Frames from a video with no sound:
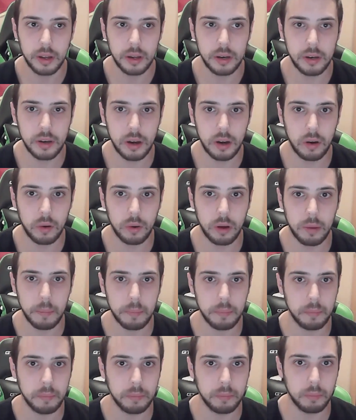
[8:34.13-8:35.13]
no,
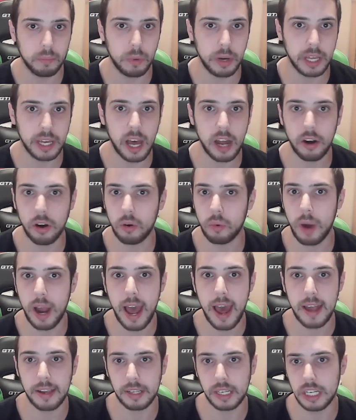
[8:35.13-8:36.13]
when he got
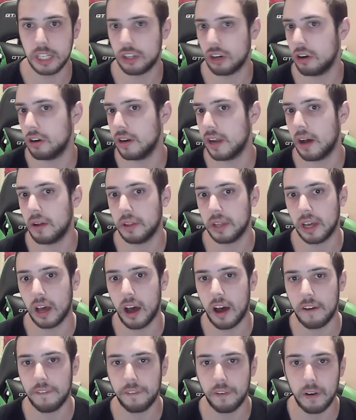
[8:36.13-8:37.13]
harassed, he turned down the
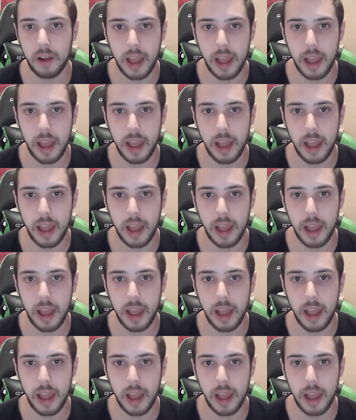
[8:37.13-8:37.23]
offer,